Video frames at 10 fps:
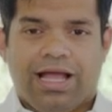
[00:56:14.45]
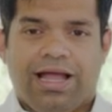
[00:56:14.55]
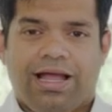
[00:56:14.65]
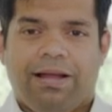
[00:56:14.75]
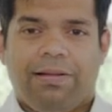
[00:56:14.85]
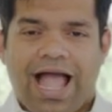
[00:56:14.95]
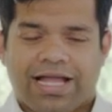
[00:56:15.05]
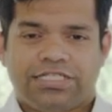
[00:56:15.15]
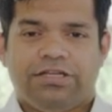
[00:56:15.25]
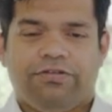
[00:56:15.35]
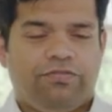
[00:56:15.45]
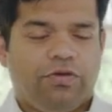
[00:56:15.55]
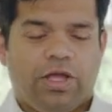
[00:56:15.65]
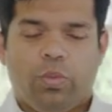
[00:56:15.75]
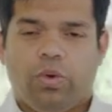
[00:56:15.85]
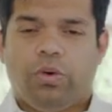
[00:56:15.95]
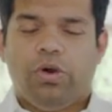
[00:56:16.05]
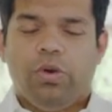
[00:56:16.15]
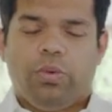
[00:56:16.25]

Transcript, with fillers: uh, active, and we'll,